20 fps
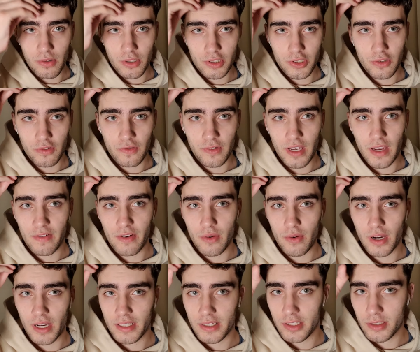What's your
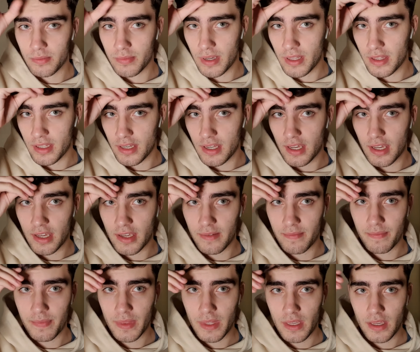favorite way to spend the day?
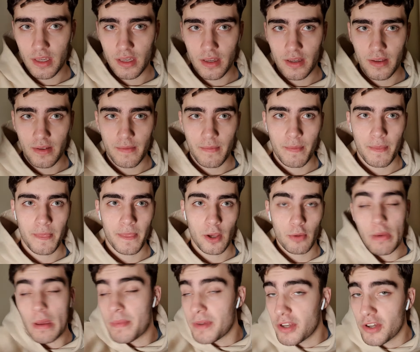
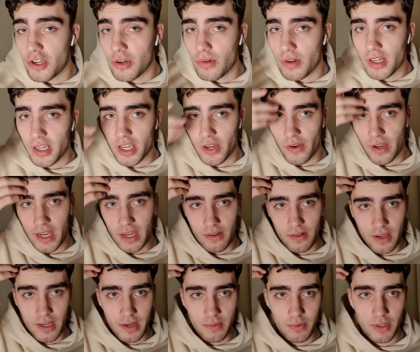Or maybe you do want to go
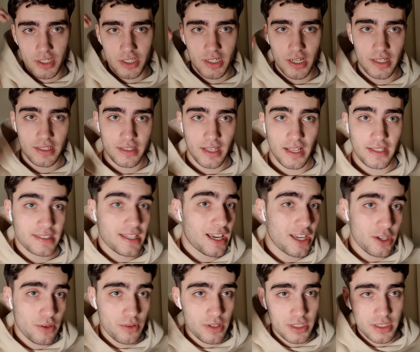out, and in which case, that's how
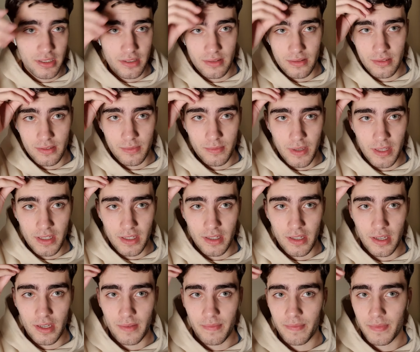you want to spend
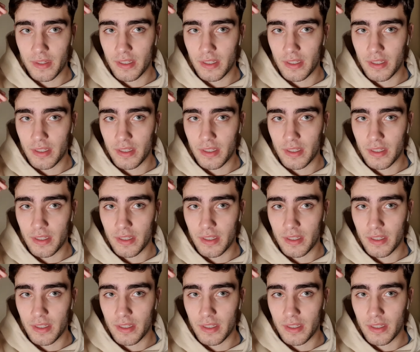the day.